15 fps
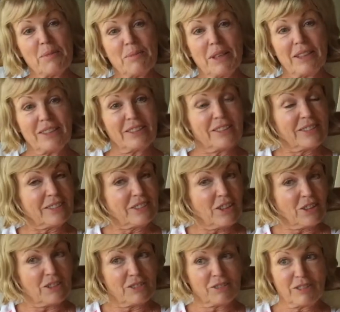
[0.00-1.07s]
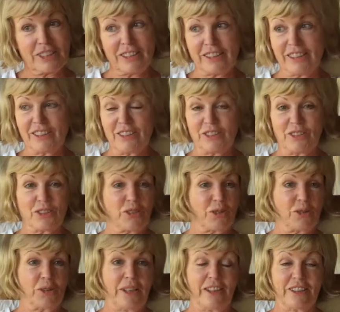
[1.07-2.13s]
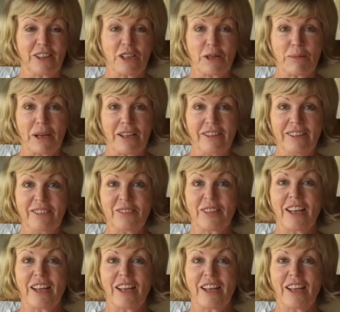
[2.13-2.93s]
but not really sure how to go about it.